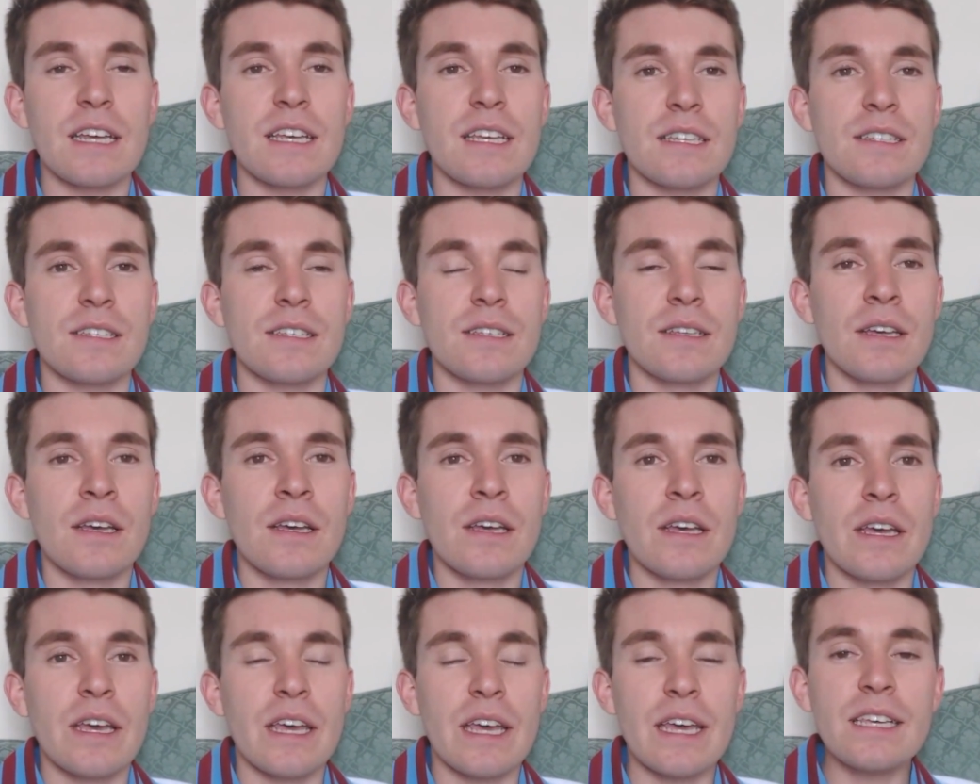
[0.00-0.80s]
It
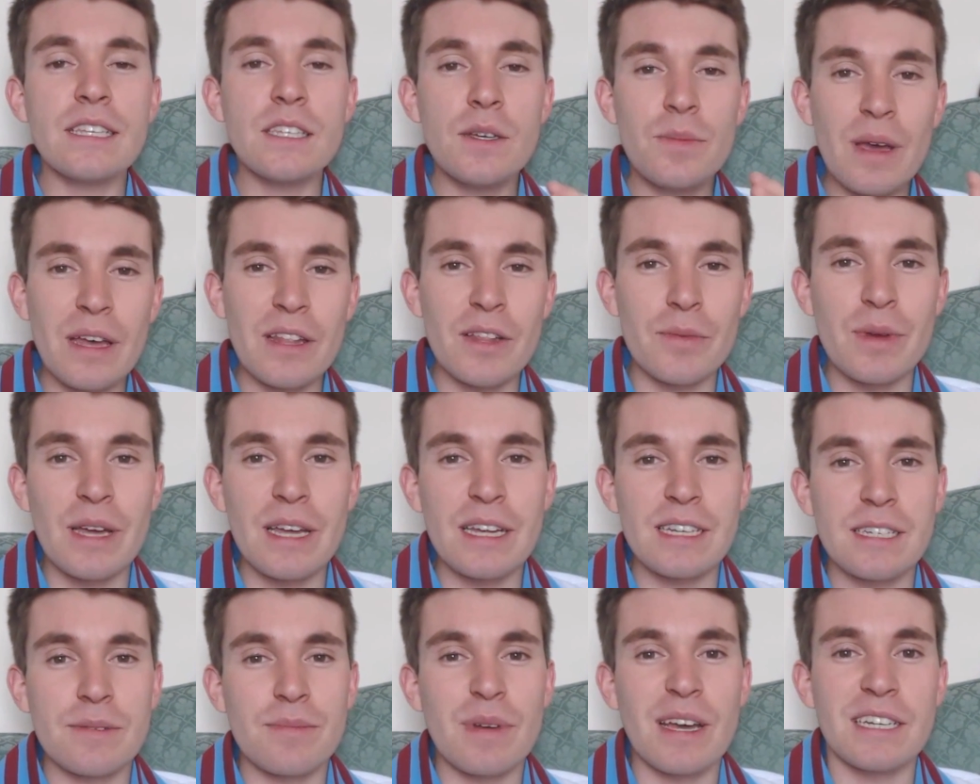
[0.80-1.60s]
is about the
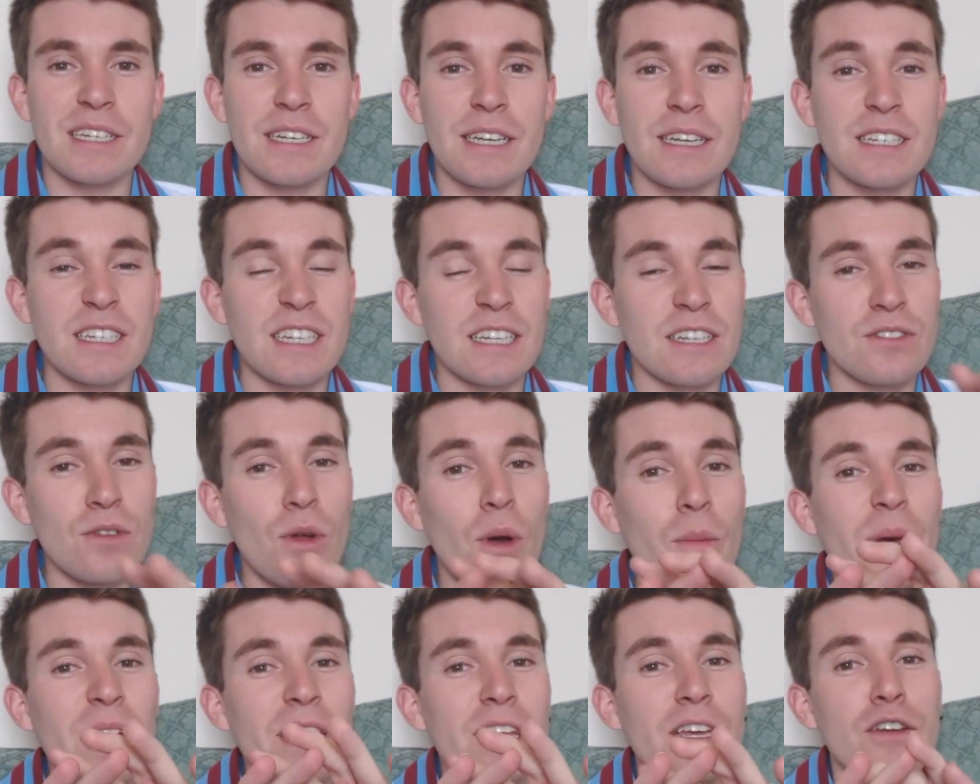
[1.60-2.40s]
match engine. It's
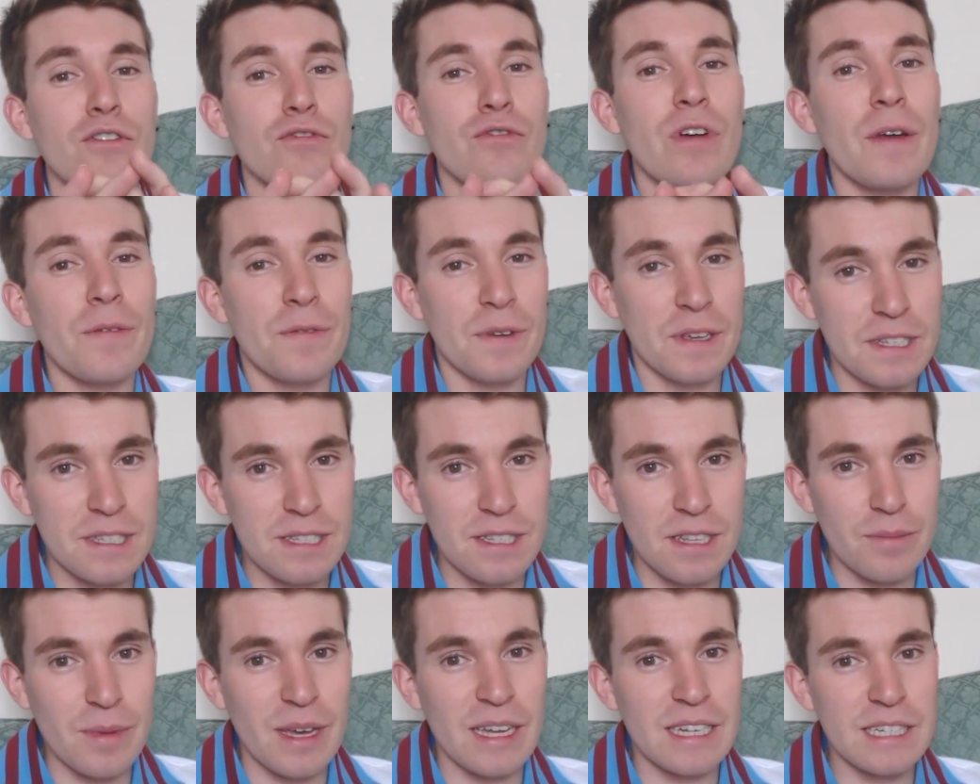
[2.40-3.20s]
not about the
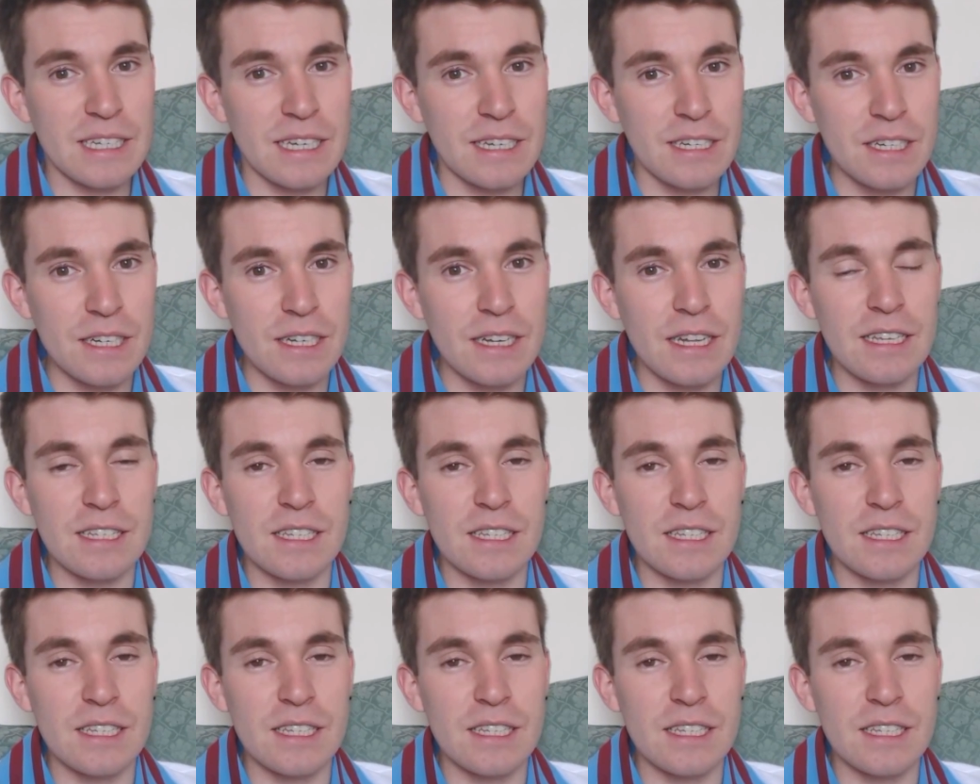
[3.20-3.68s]
graphics of the match engine.